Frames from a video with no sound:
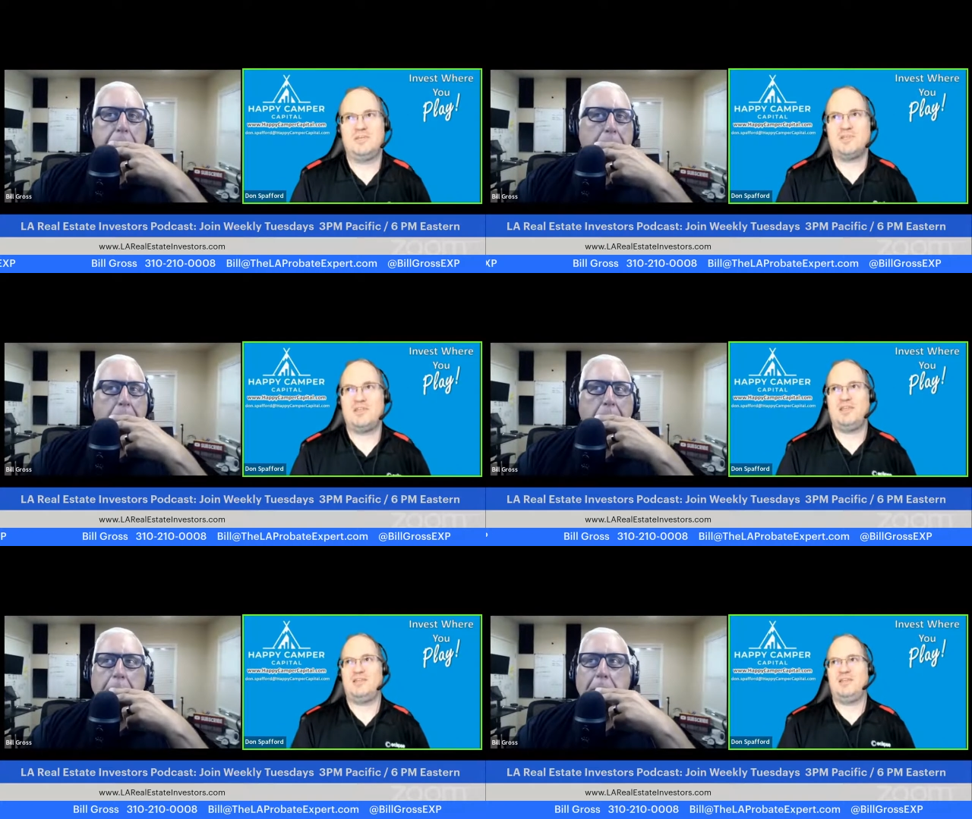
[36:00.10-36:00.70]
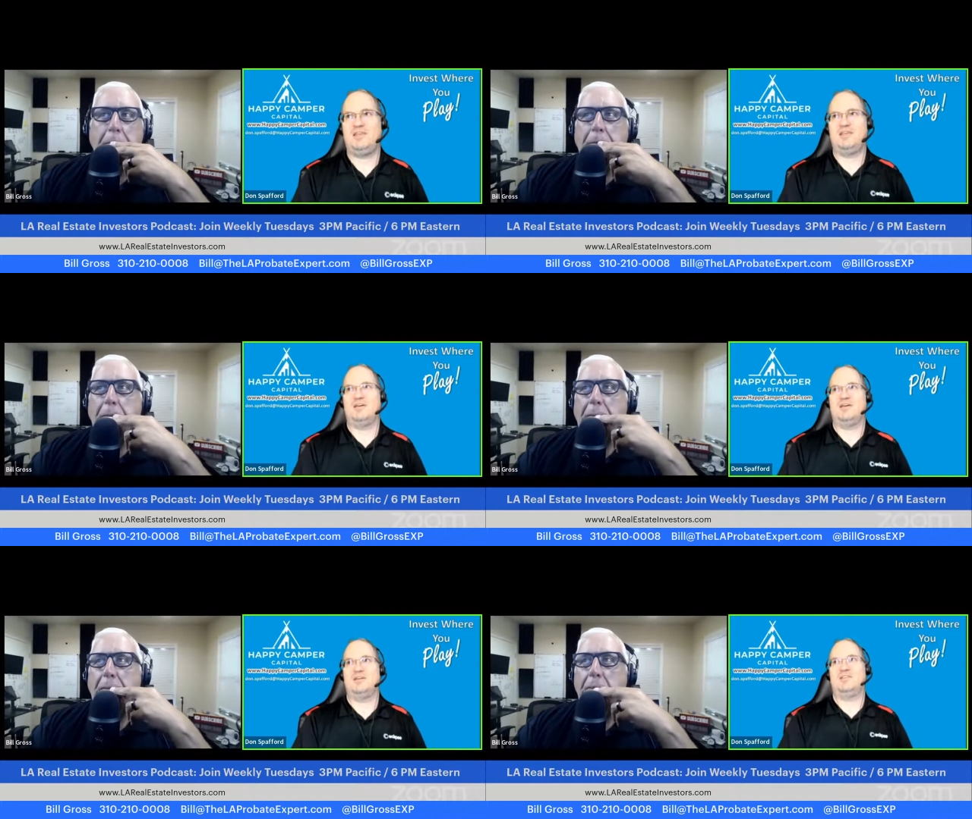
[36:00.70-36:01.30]
Speaker 1: typically the
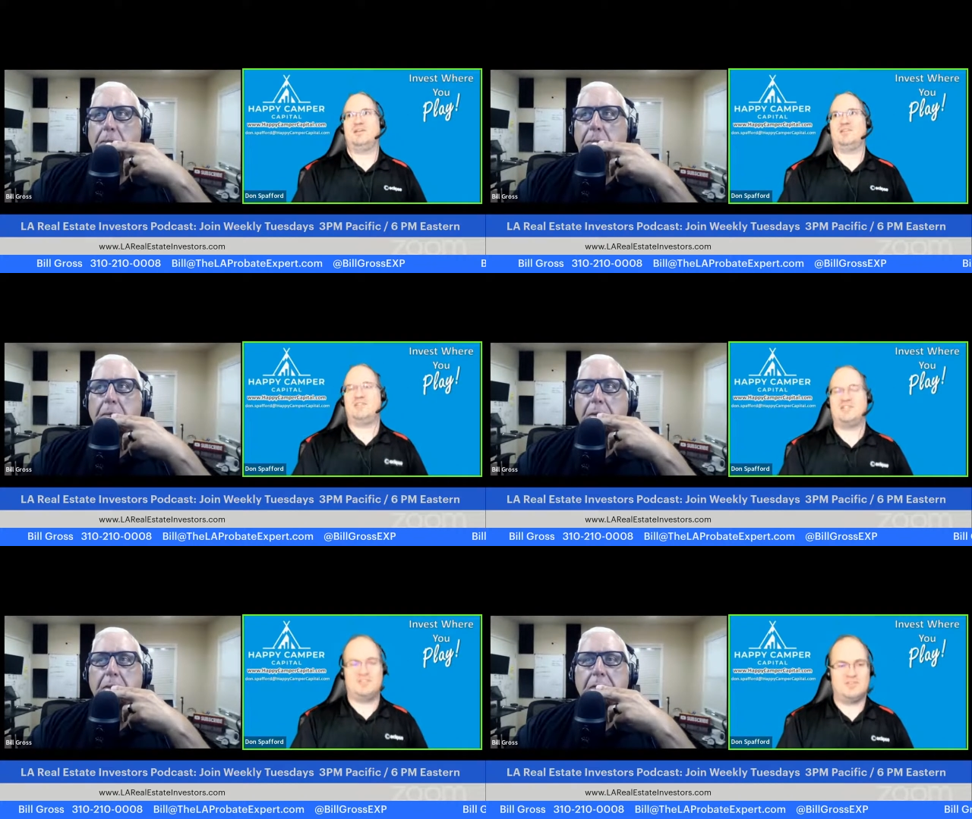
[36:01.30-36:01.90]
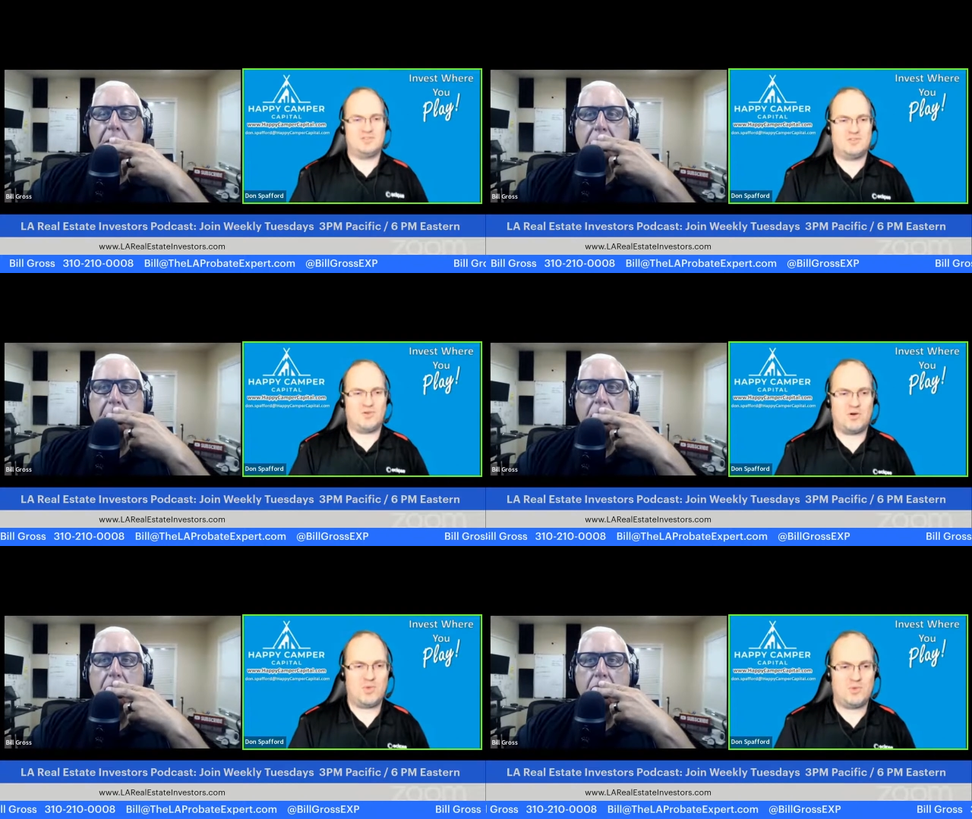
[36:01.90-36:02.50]
the uh, the concession
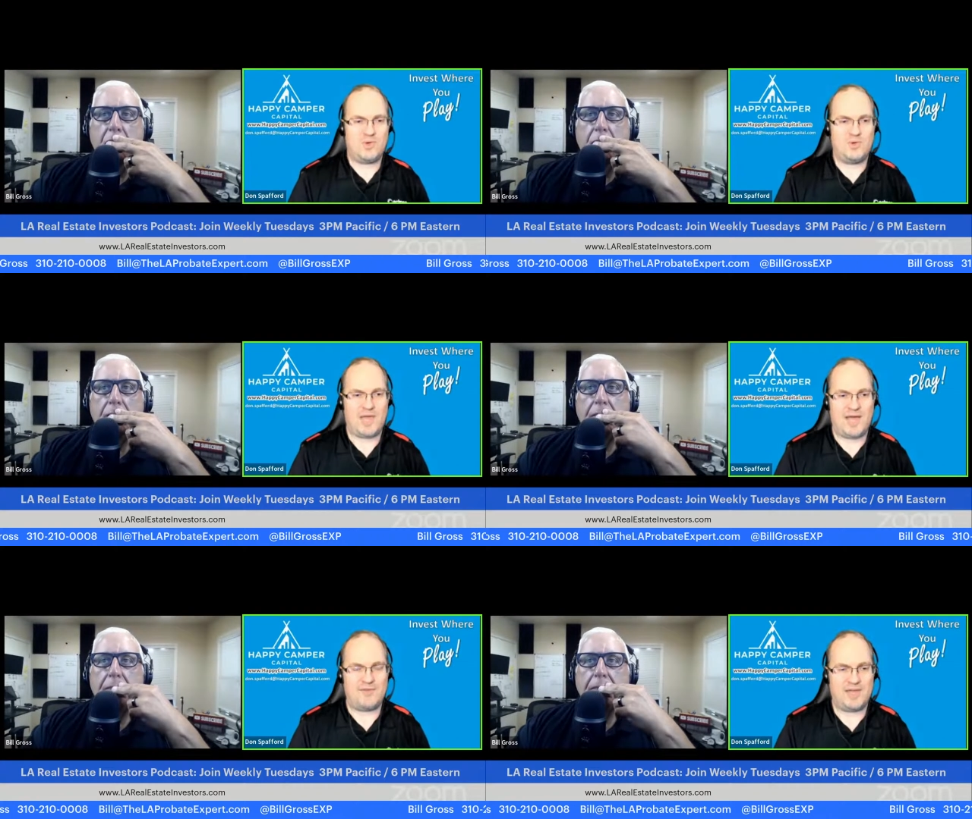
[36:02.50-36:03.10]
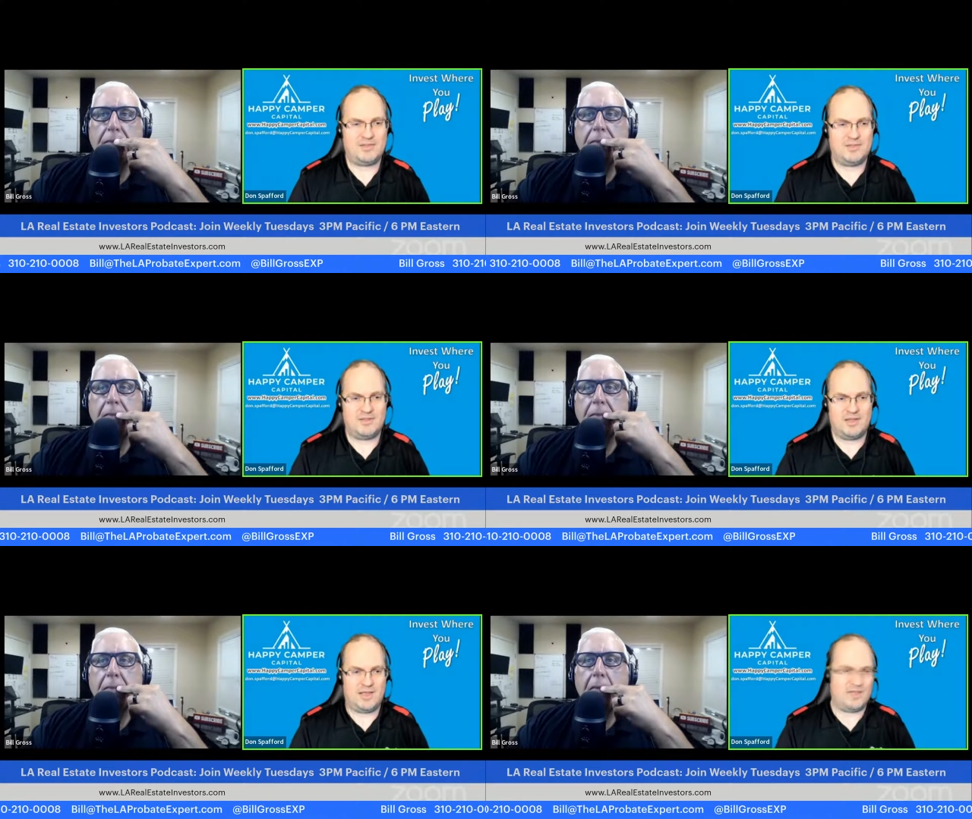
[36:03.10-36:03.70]
store we, we would have that
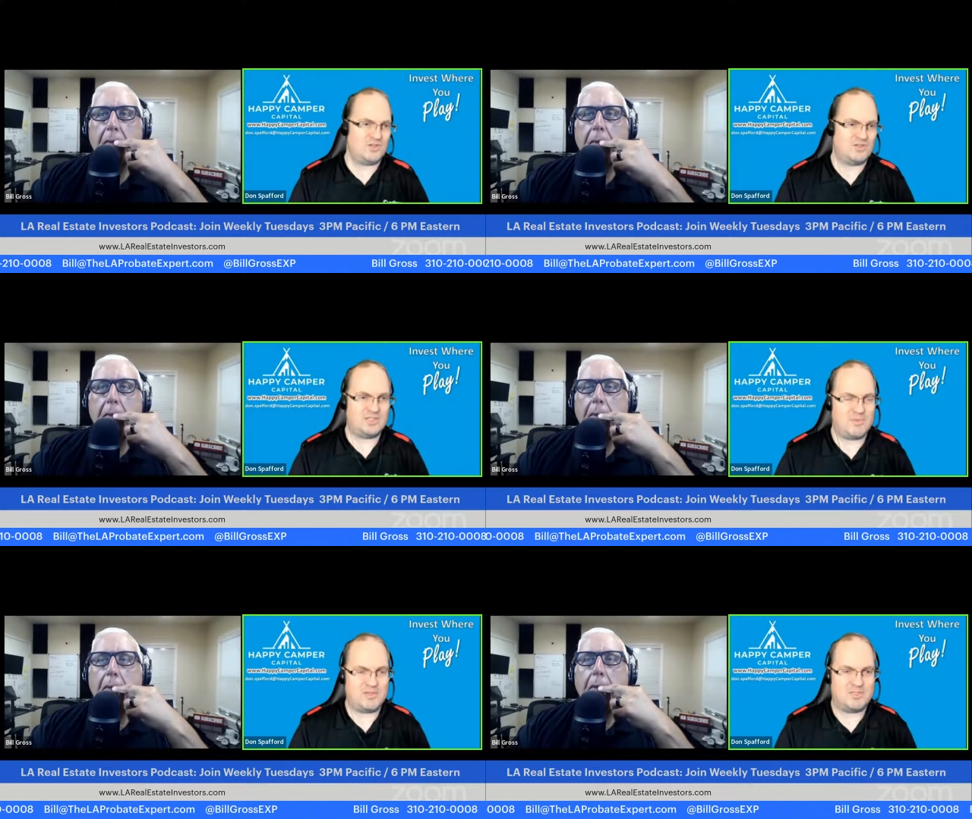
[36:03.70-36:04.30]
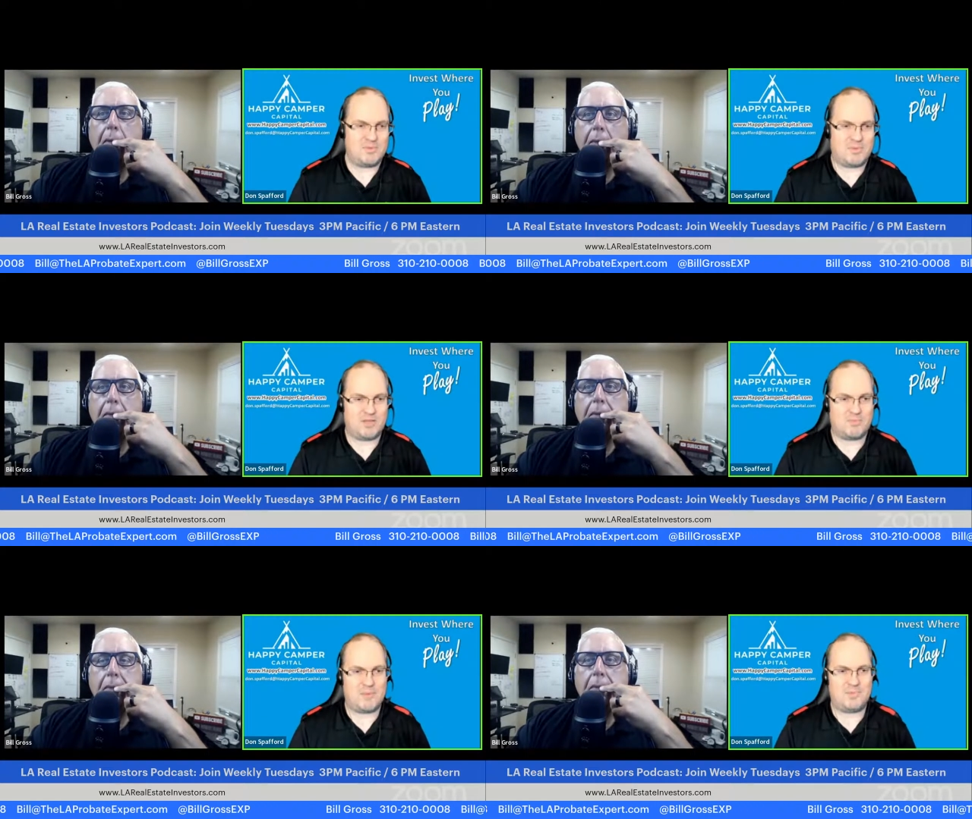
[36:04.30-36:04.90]
uh, as ours that would just be
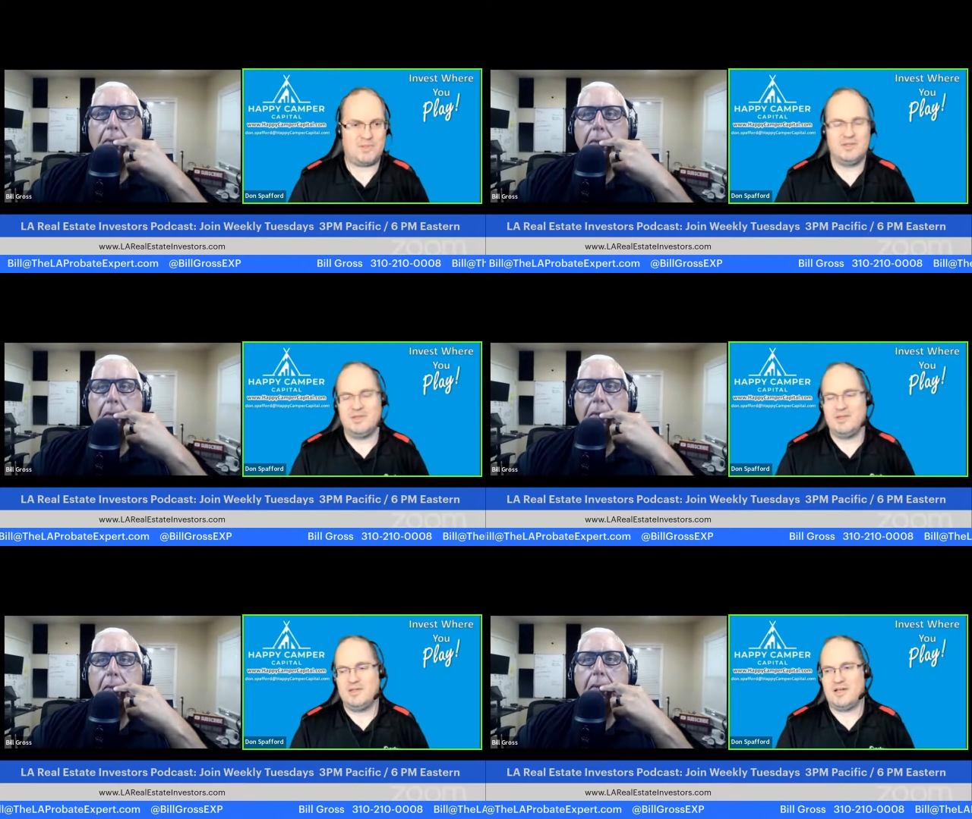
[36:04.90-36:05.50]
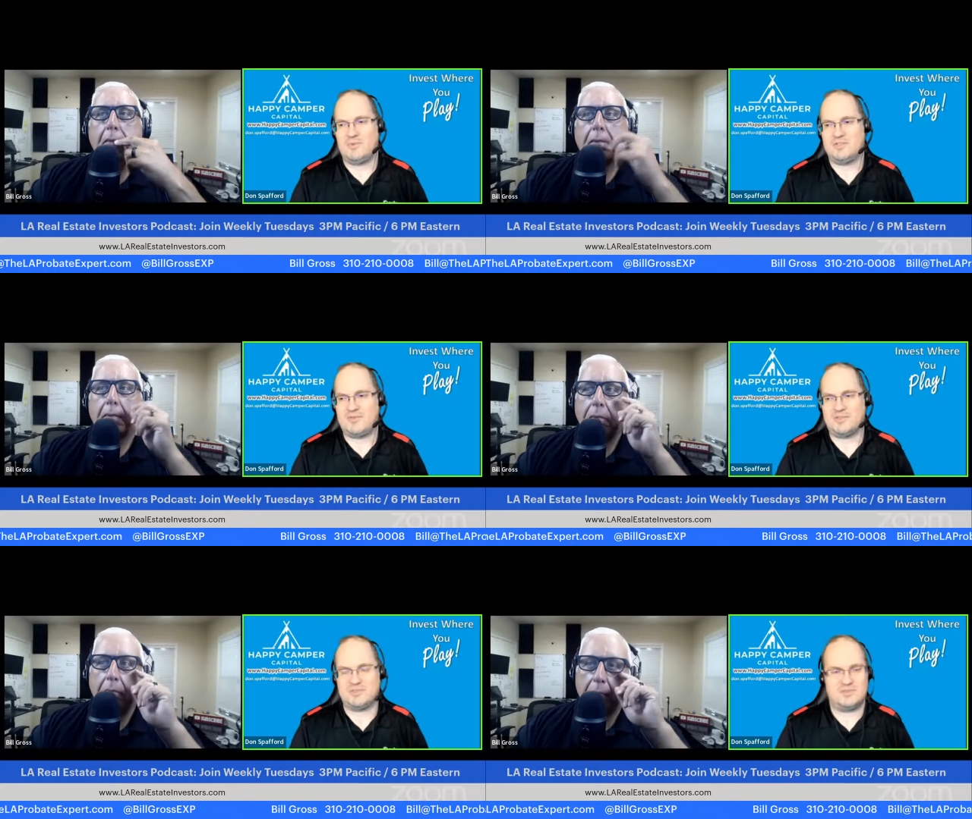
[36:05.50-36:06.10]
part of the property. Uh, we
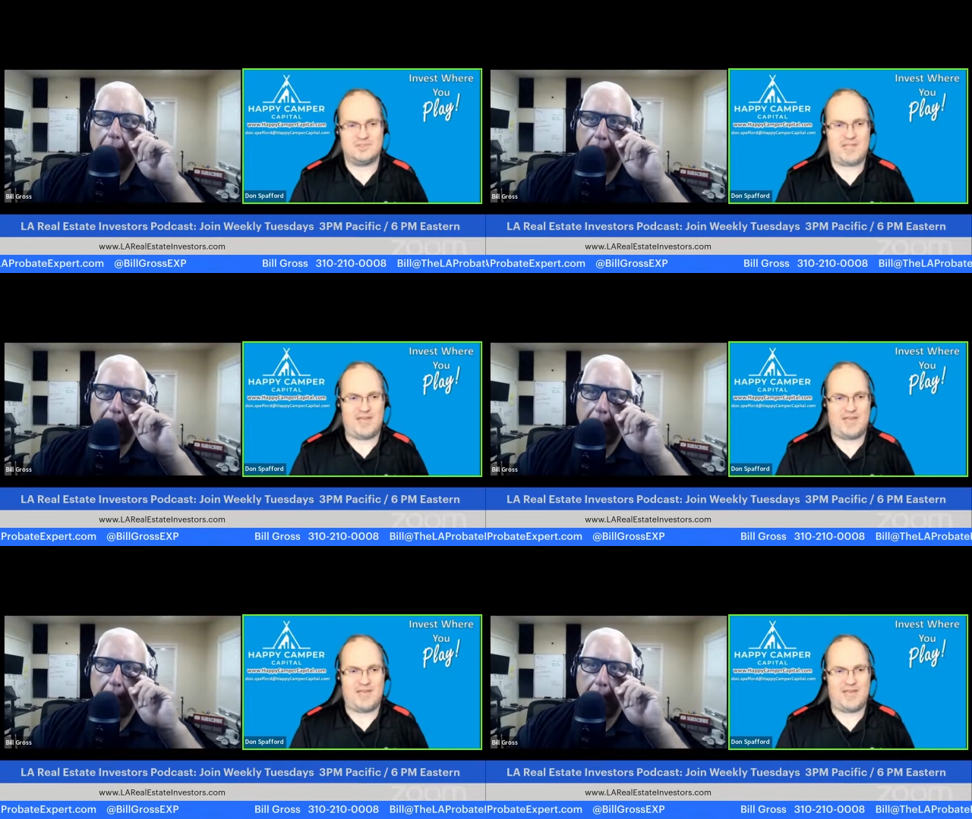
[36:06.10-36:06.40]
should have a